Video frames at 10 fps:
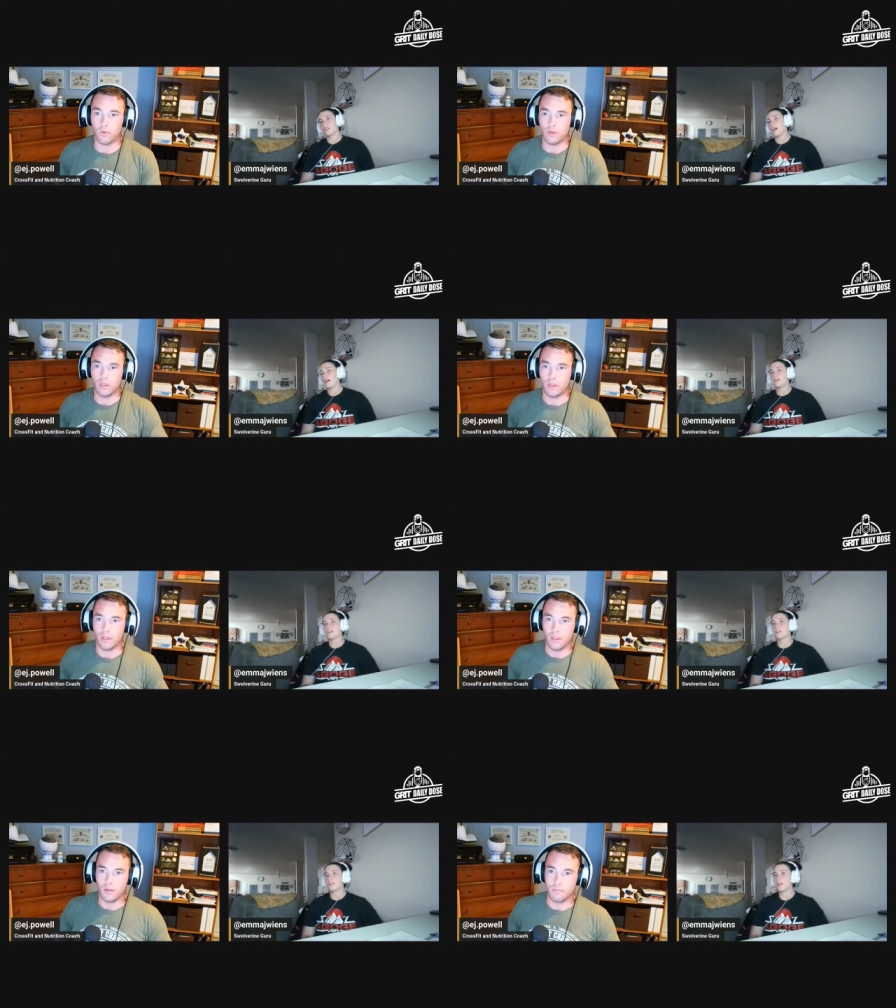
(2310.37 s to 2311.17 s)
yeah, and a
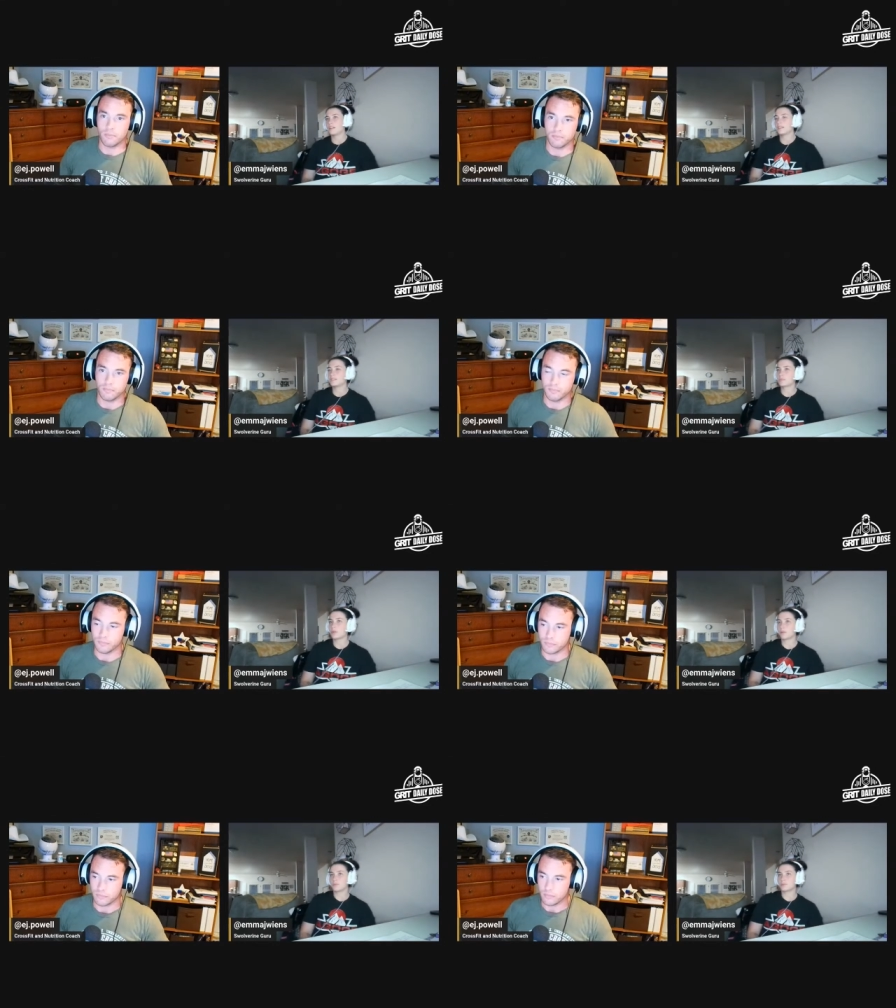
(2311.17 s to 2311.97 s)
lot of these
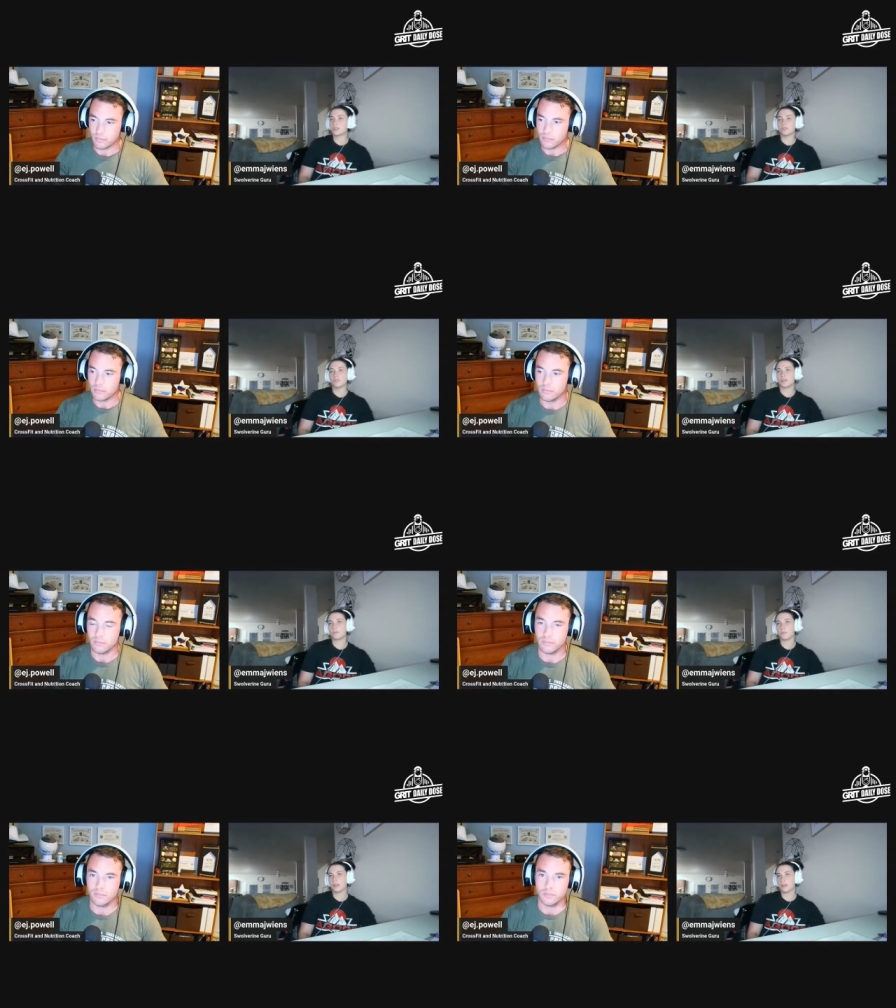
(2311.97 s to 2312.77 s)
problems too can
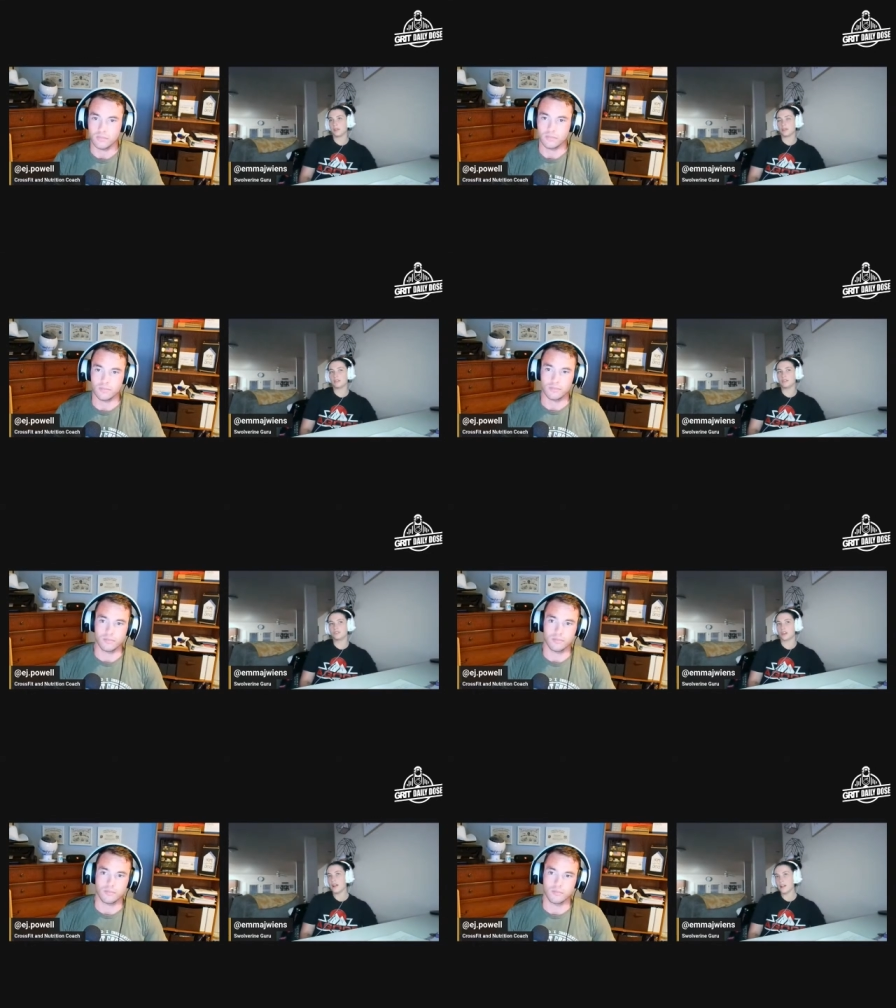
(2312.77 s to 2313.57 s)
be
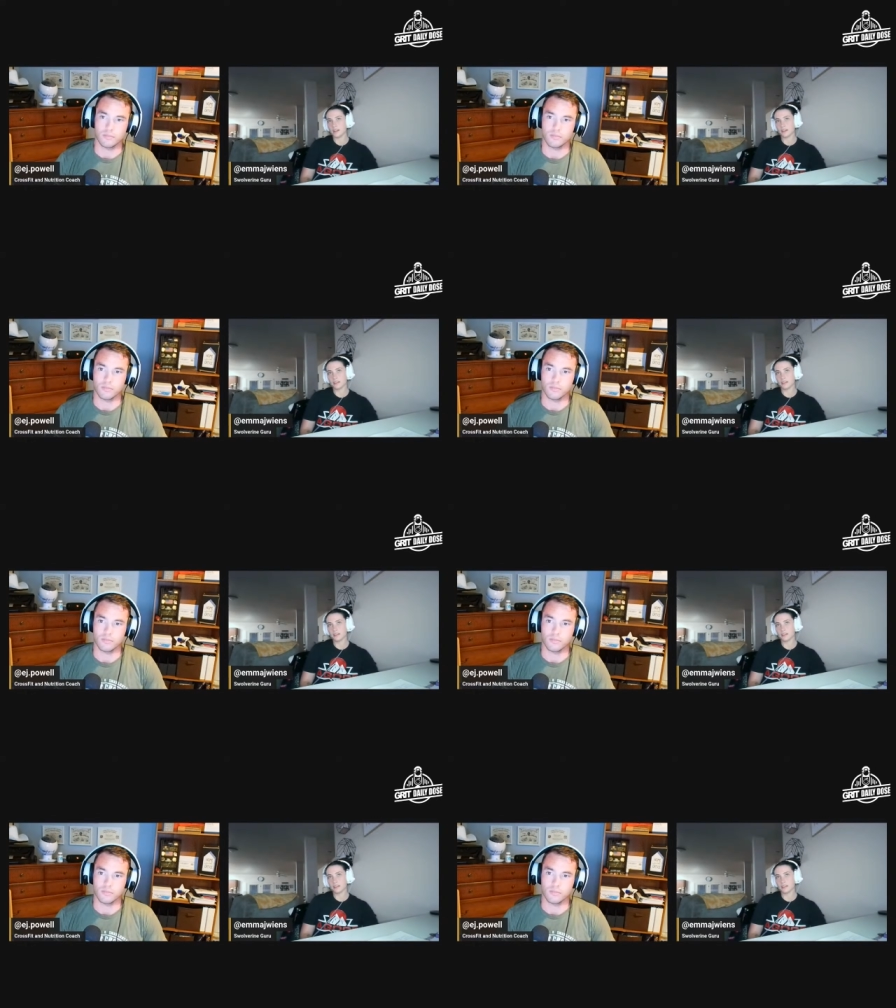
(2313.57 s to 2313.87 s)
genetic.